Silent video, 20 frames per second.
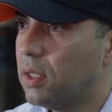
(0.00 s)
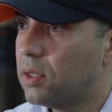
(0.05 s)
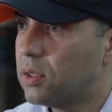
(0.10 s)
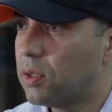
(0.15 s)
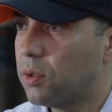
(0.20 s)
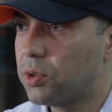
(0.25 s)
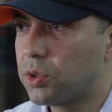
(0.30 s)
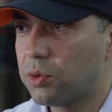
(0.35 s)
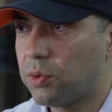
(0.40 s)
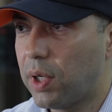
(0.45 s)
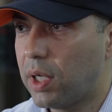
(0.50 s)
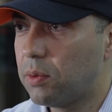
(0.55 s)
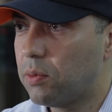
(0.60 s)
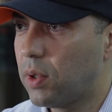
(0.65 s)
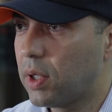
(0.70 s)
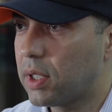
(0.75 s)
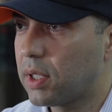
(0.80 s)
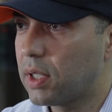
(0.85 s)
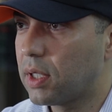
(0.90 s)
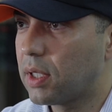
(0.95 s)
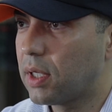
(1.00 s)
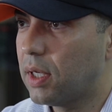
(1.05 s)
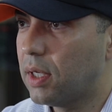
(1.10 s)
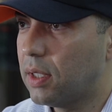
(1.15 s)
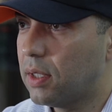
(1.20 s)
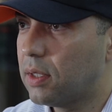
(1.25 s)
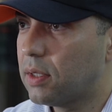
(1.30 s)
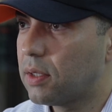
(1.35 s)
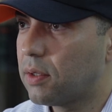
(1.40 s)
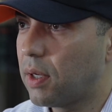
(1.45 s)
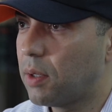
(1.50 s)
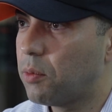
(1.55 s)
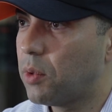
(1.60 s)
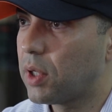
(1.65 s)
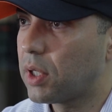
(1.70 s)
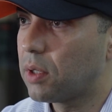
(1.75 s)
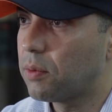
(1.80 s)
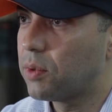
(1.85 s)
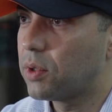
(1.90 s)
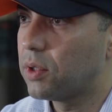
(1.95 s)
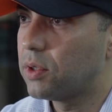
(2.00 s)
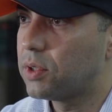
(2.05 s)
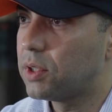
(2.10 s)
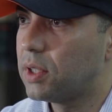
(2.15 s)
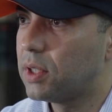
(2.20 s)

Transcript: So it was great working uh, great working with your